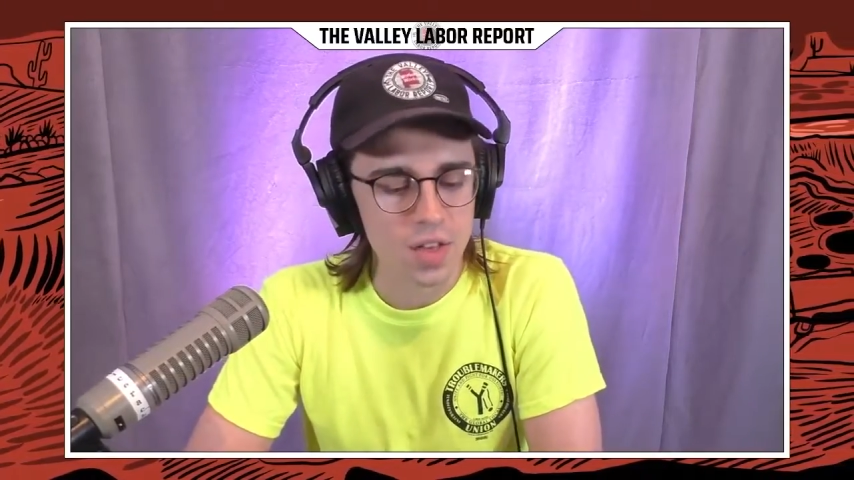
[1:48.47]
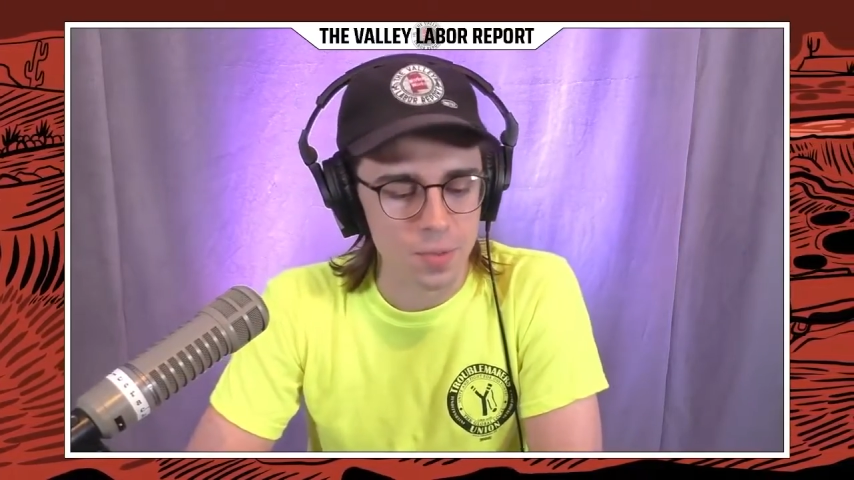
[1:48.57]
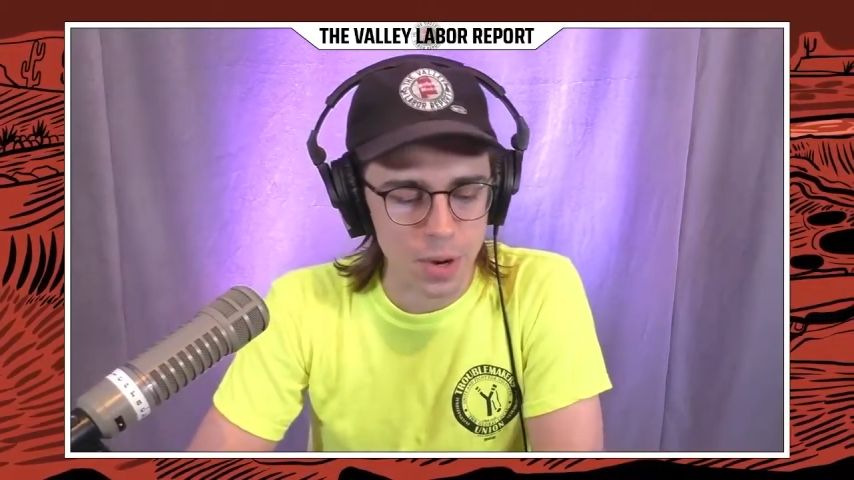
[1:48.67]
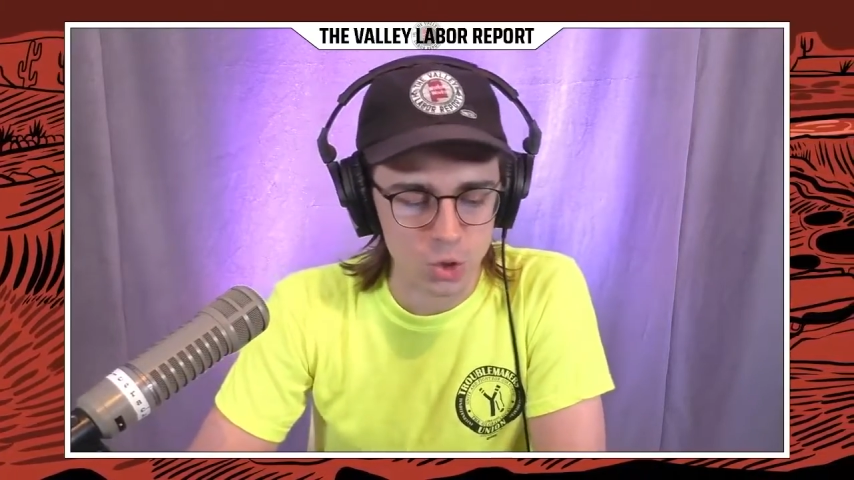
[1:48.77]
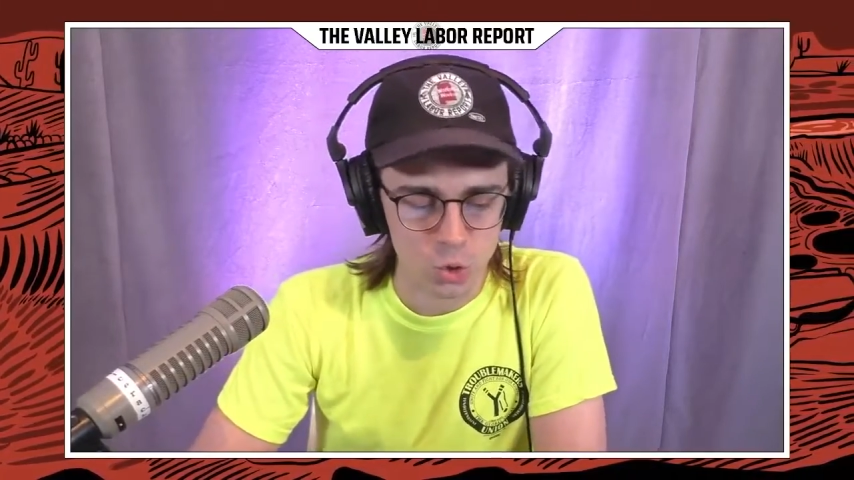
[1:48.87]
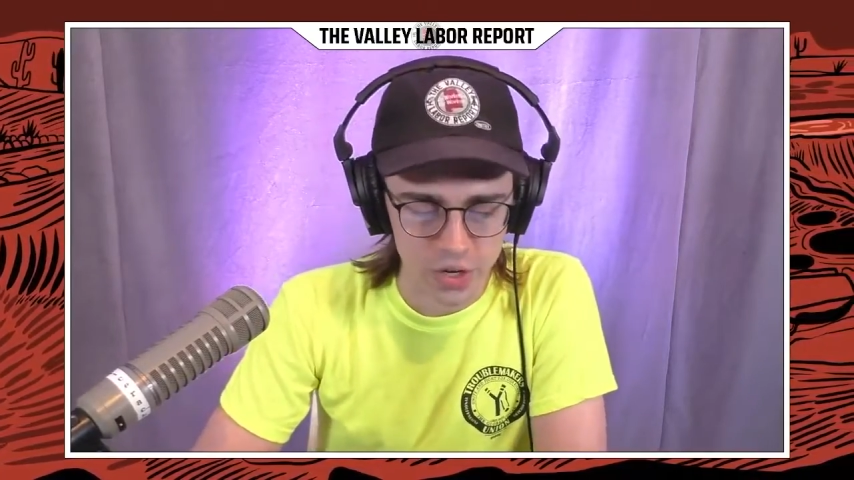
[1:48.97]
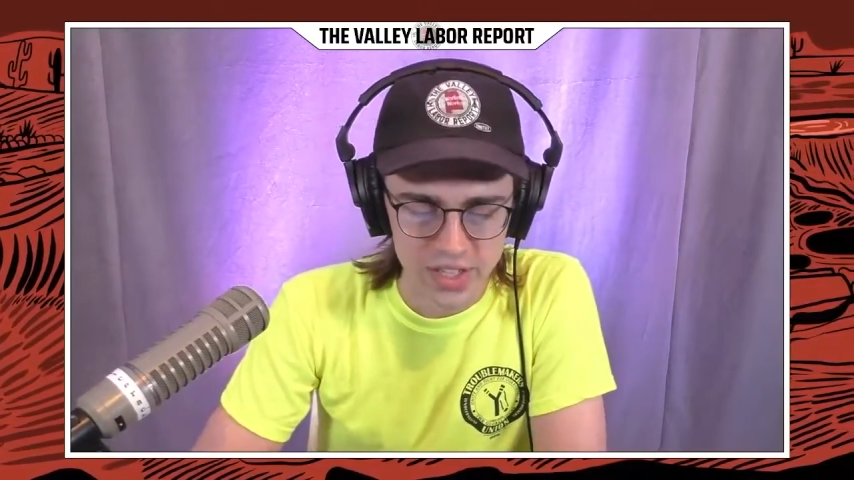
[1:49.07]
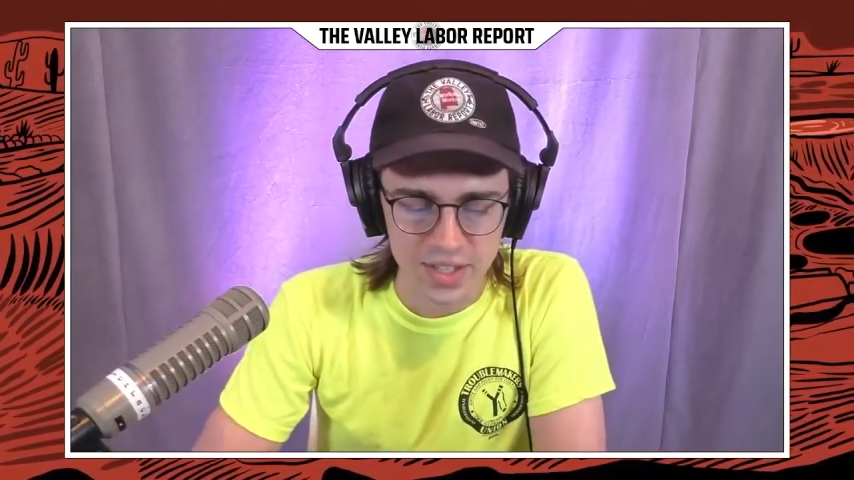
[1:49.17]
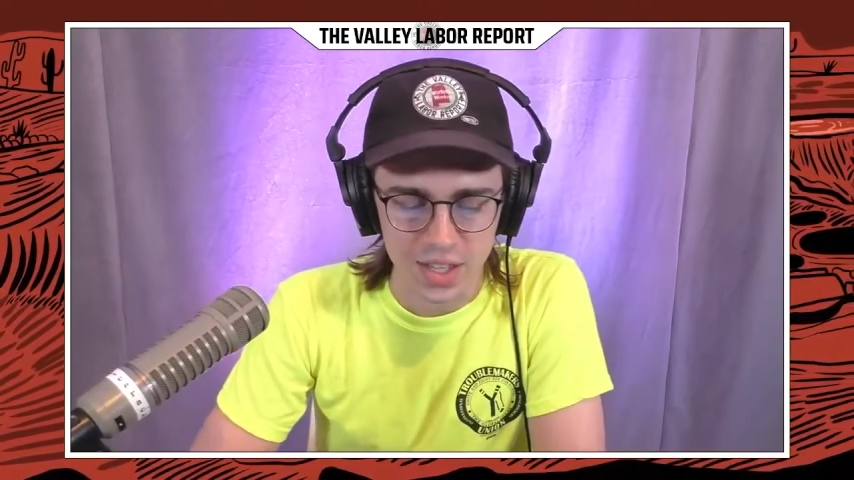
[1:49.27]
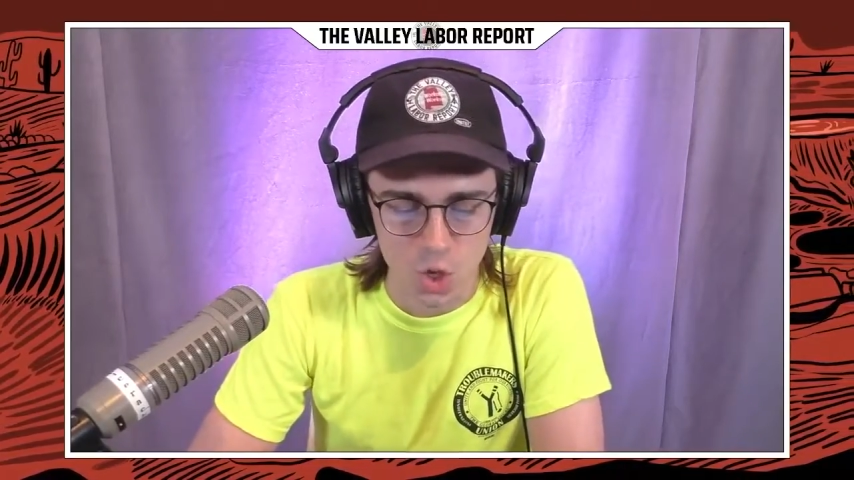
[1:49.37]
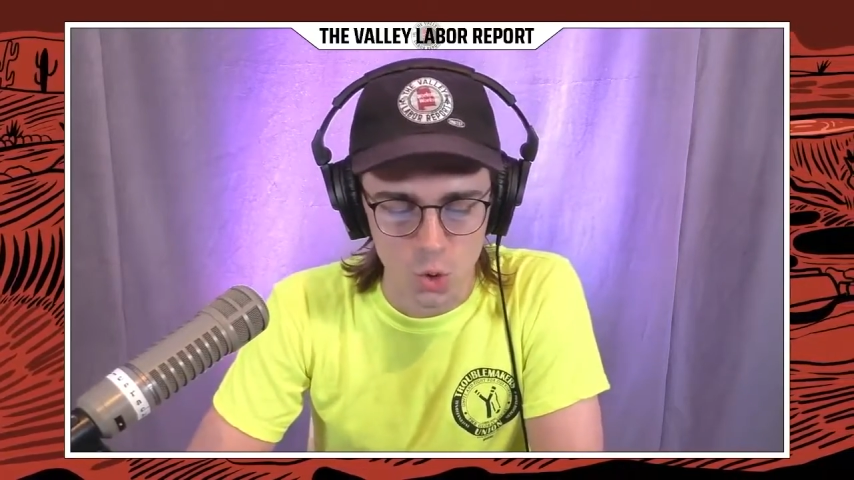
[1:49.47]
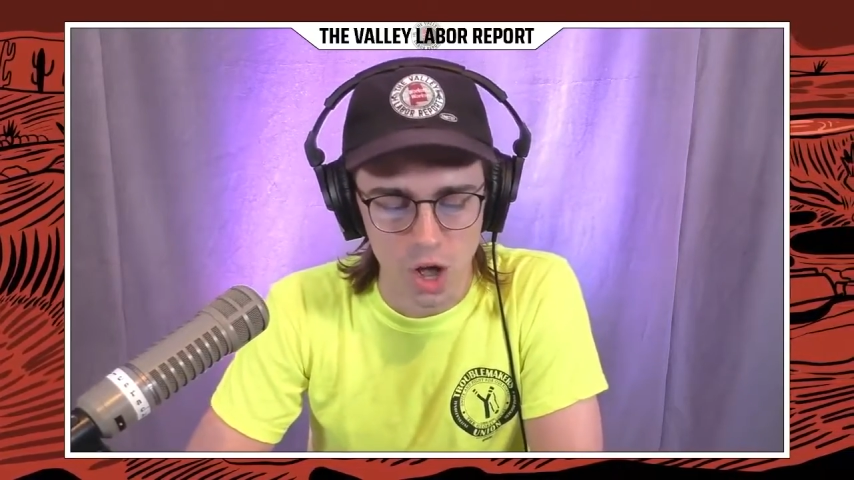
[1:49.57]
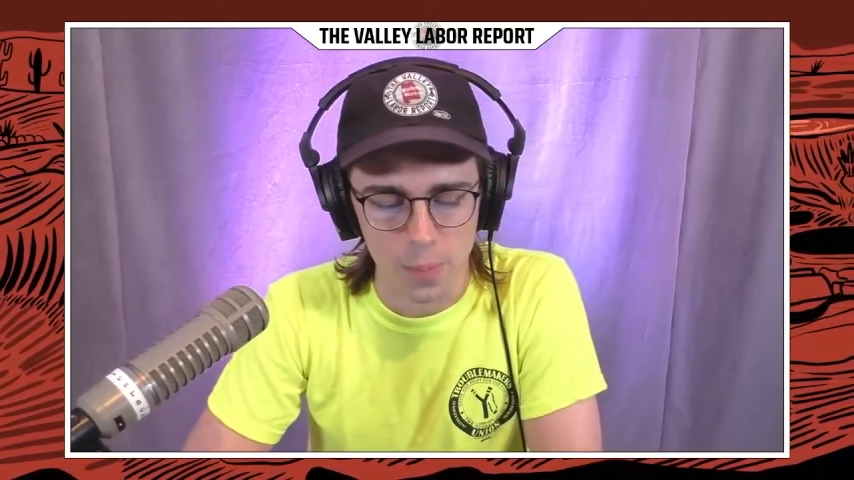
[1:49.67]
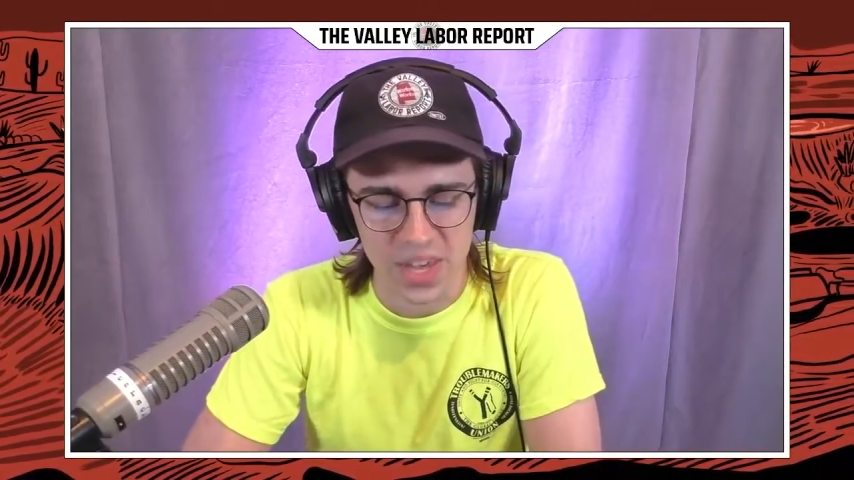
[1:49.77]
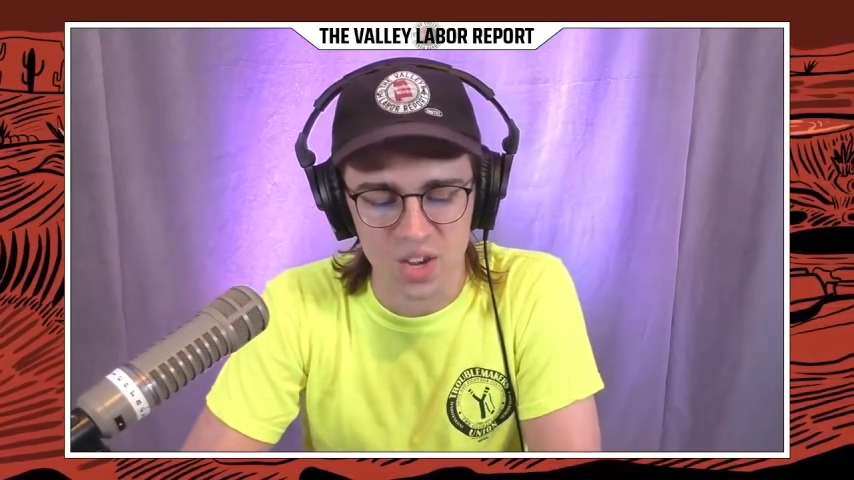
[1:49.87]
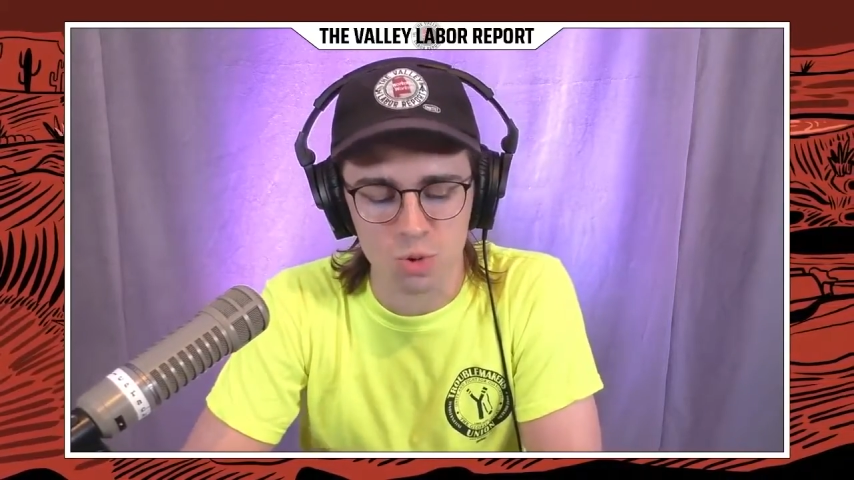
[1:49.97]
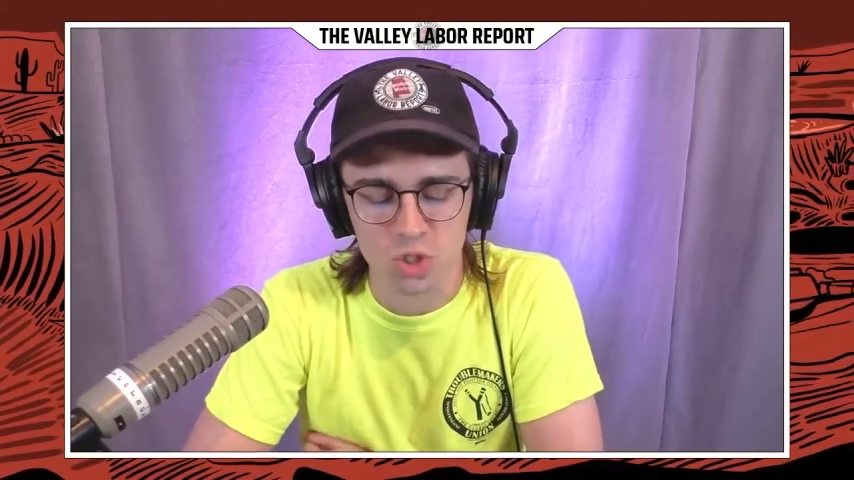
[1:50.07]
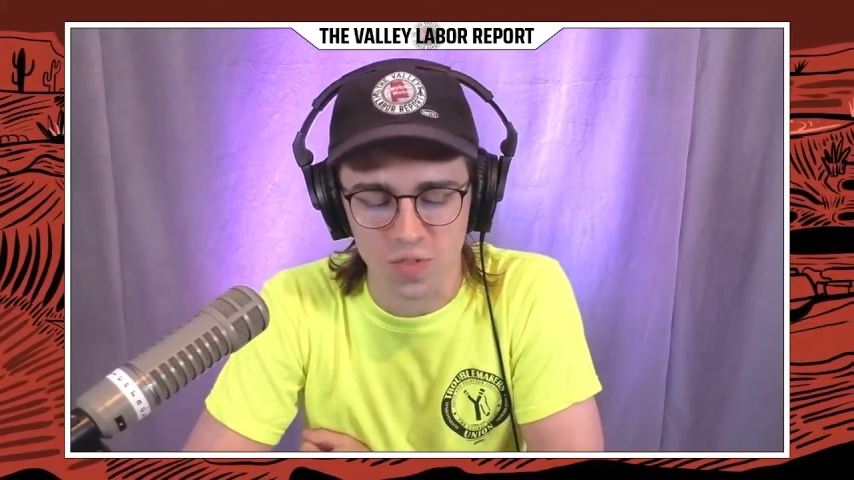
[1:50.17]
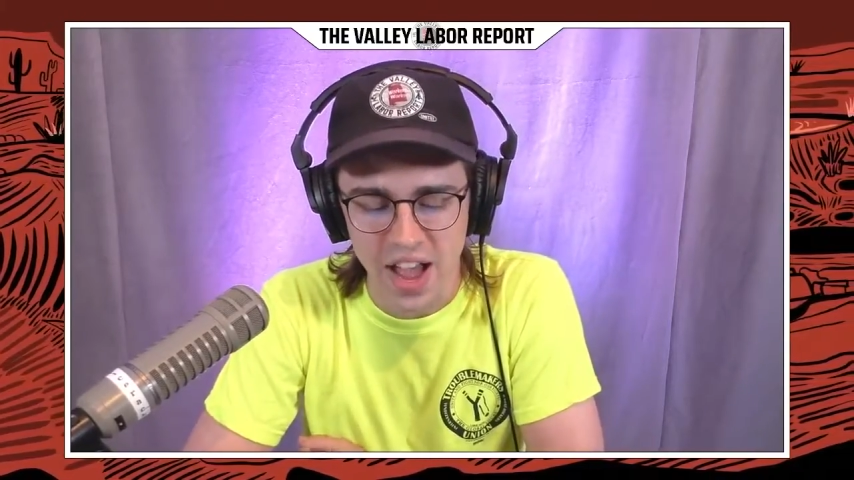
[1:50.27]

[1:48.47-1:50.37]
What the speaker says: The most recent ULP was